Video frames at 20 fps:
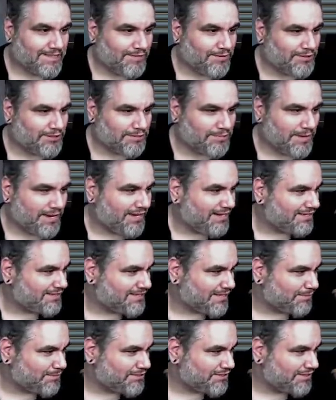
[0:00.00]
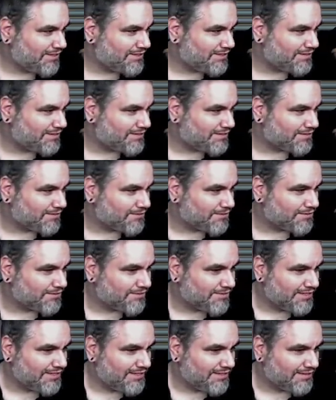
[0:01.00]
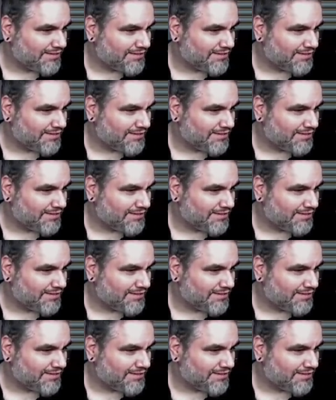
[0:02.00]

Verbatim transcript: Do we just make an exception because it's a sorcery?